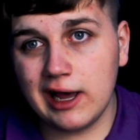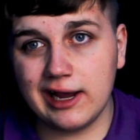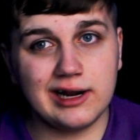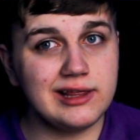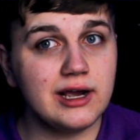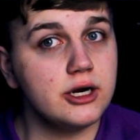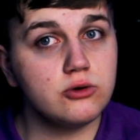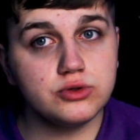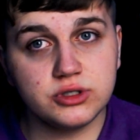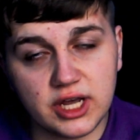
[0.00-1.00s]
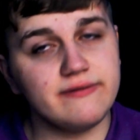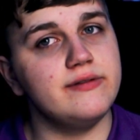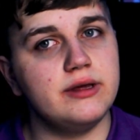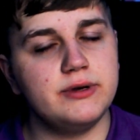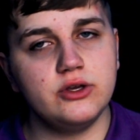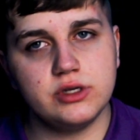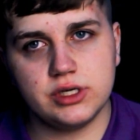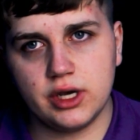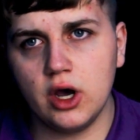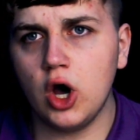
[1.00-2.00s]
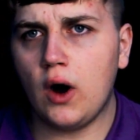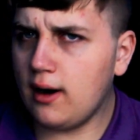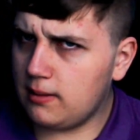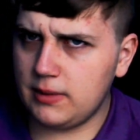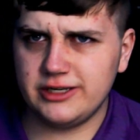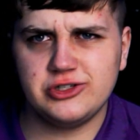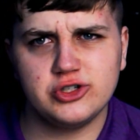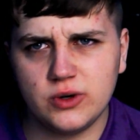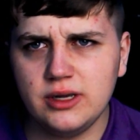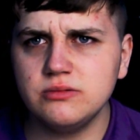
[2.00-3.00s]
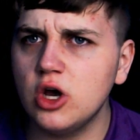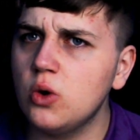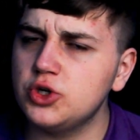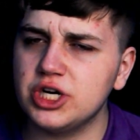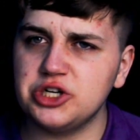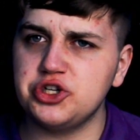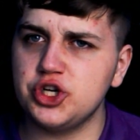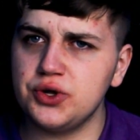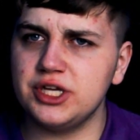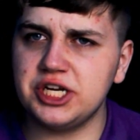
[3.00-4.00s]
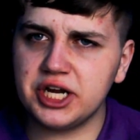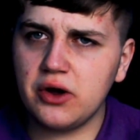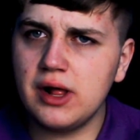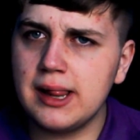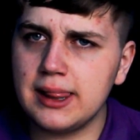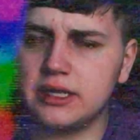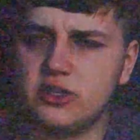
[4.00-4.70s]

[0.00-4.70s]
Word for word: and I think I will definitely be using it on my streams, which you guys should totally check out. Link